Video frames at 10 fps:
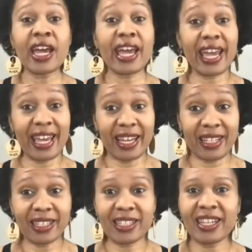
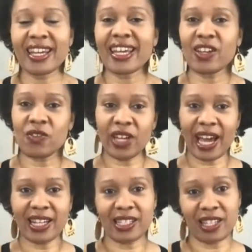And if
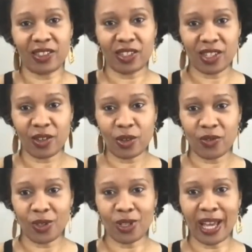God is at the center of
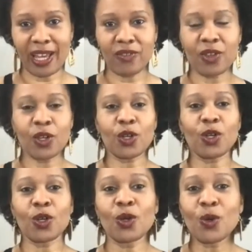your life,
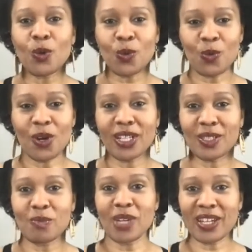you want
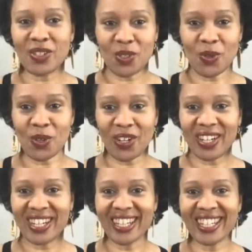to make
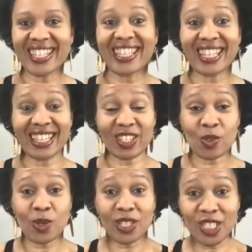sure that
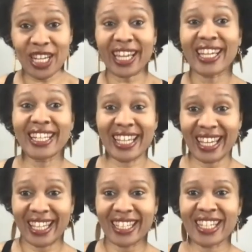you are checking
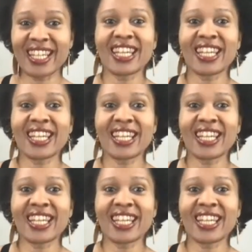in